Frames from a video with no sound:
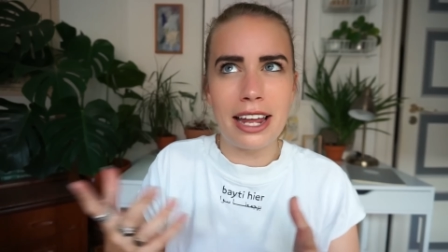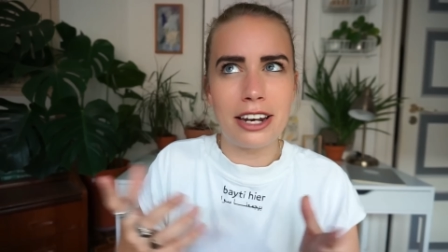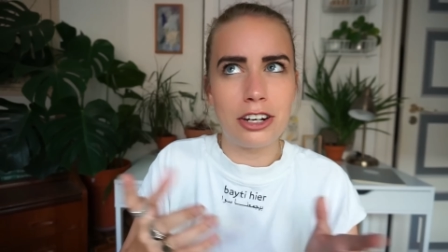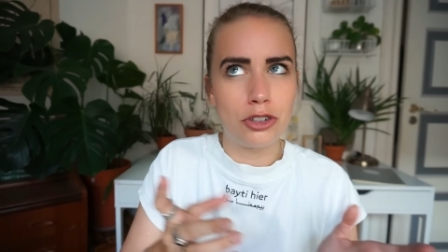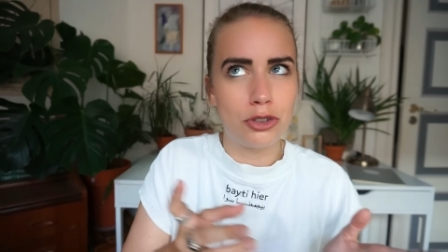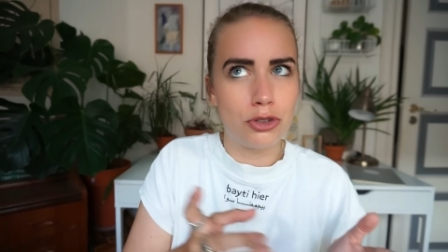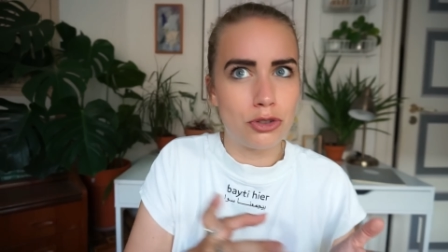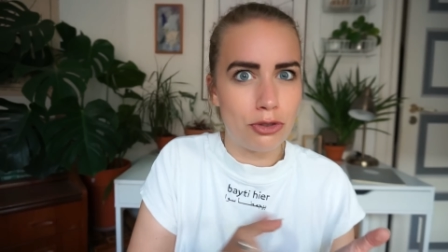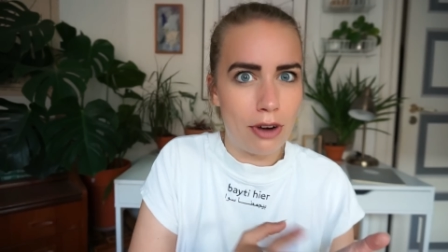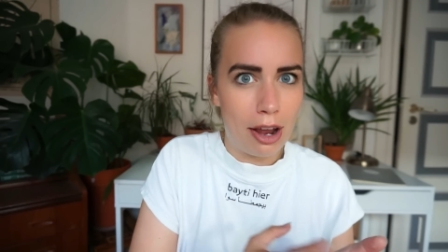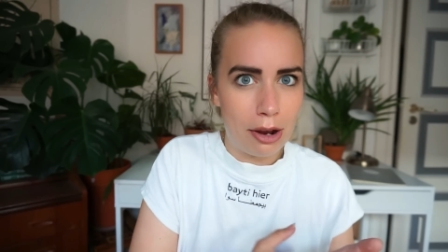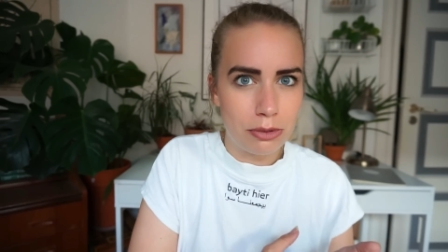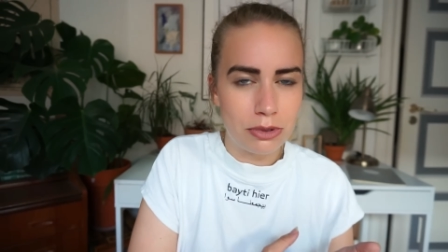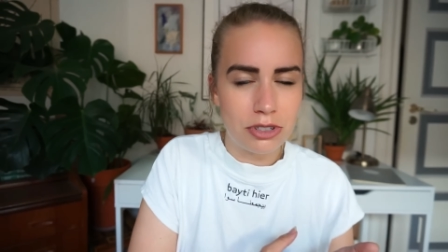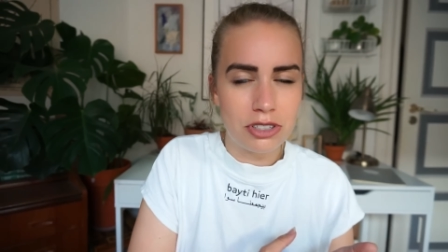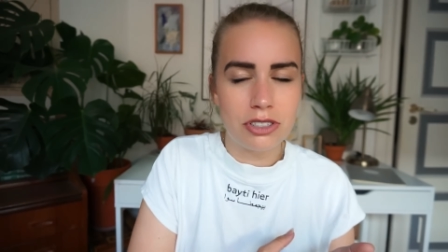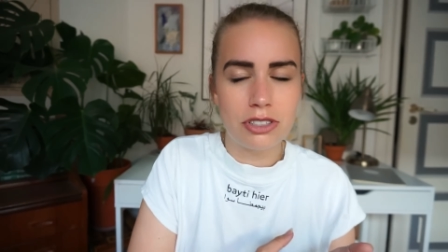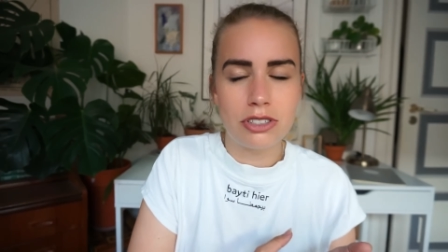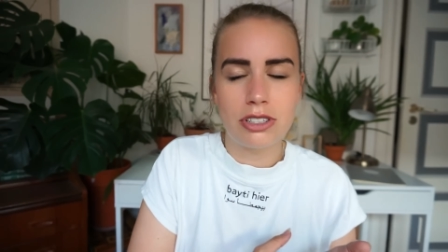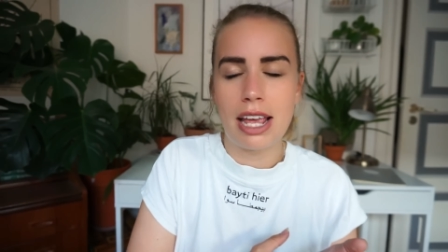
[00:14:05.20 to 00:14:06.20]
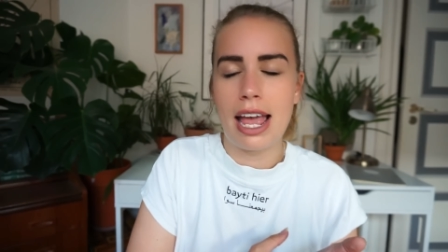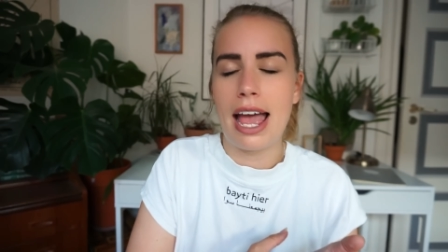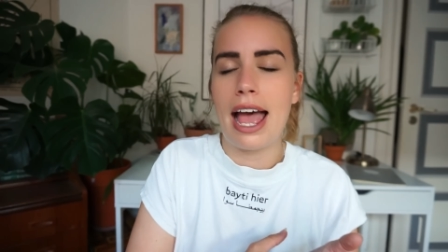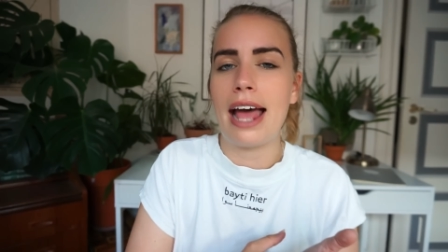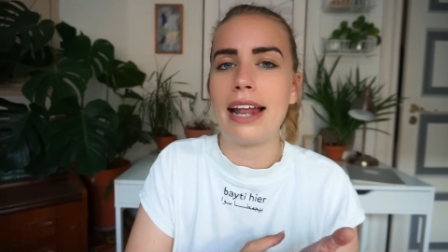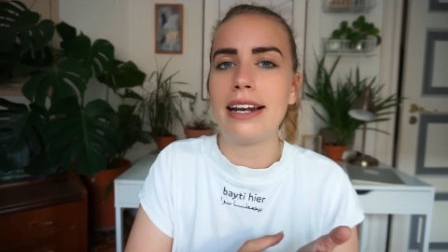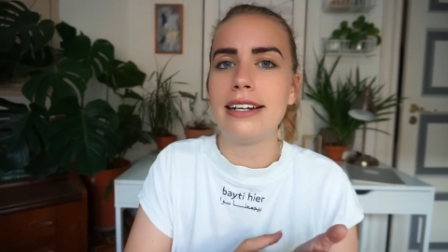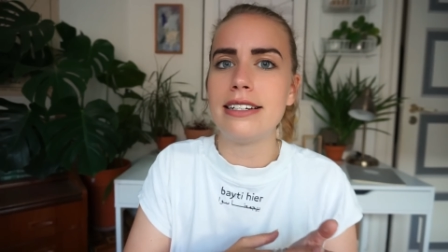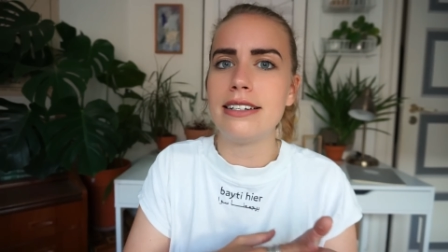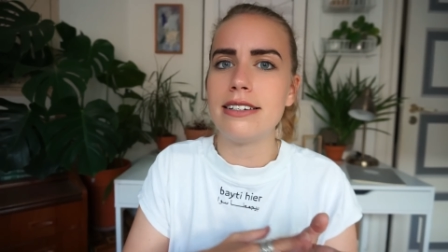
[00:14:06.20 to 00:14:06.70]
and droughts
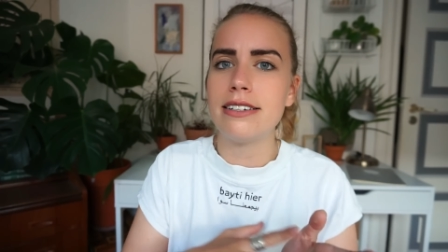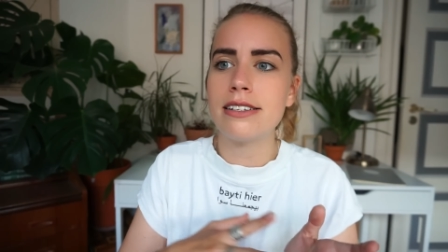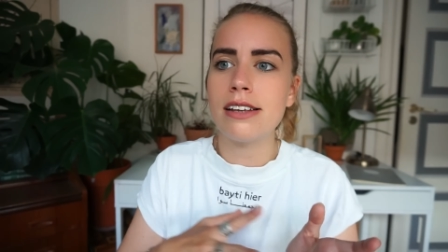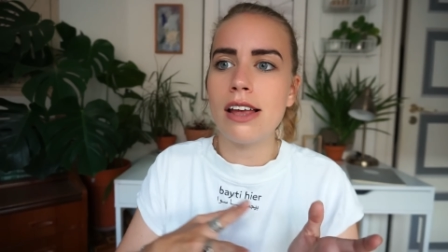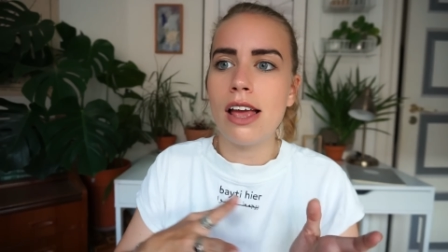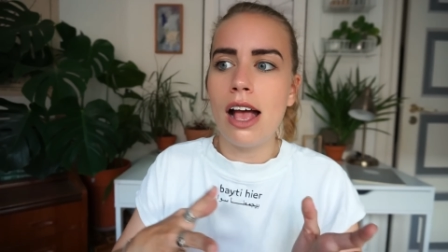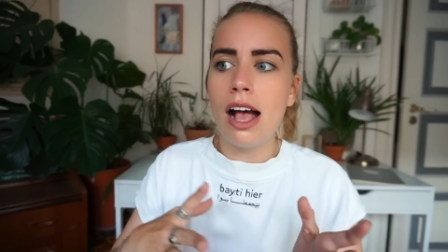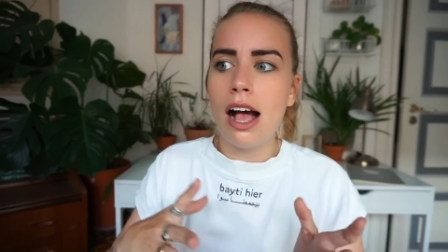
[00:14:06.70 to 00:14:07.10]
and